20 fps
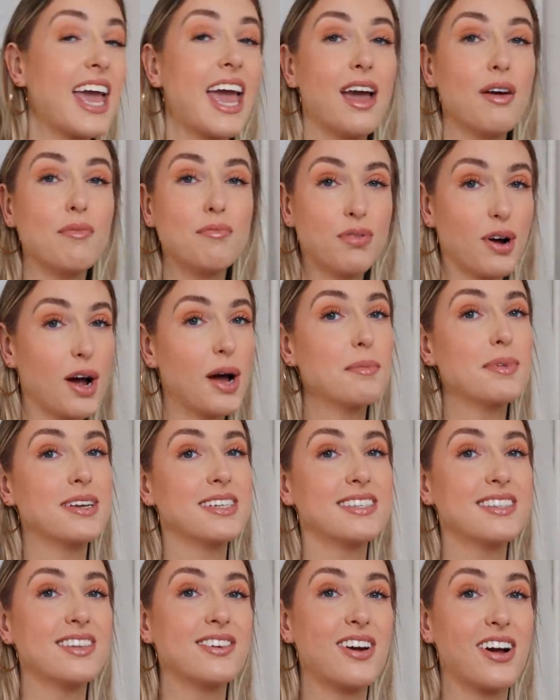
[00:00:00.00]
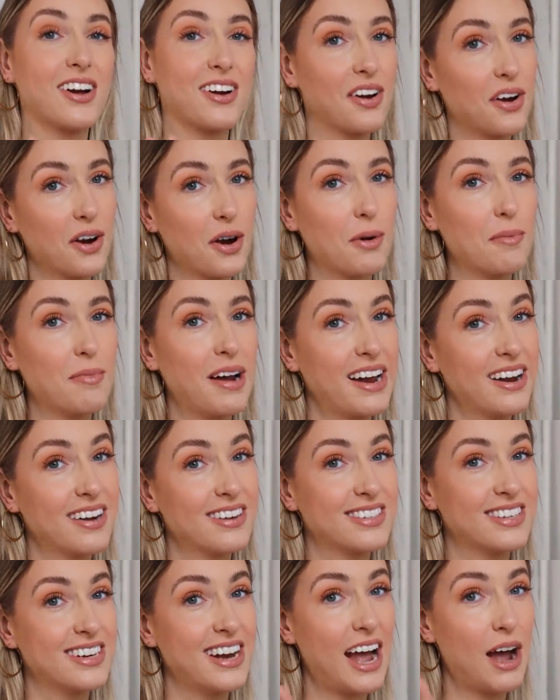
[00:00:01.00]
Can't promise they're not going to hurt my
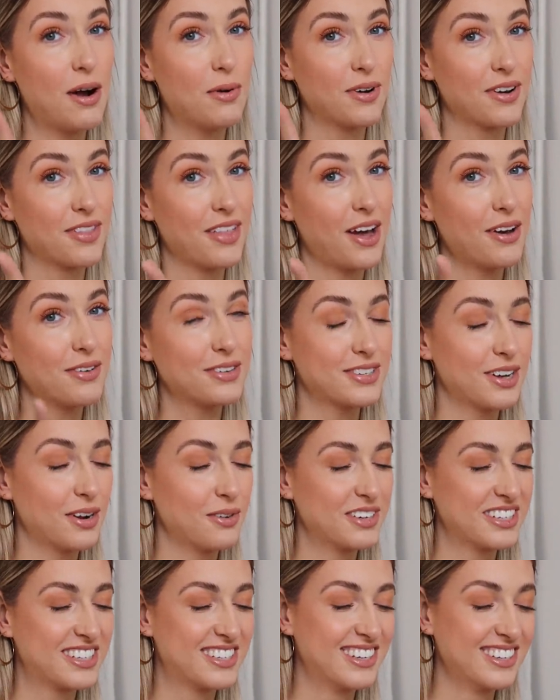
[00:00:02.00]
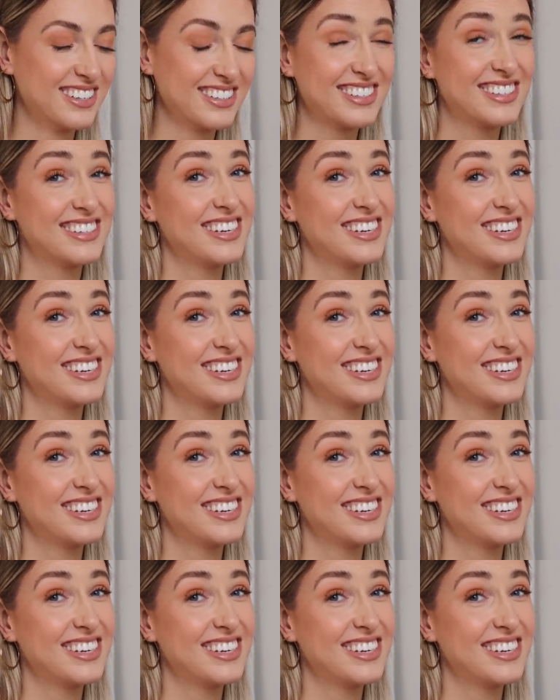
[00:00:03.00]
ears an hour though, so we'll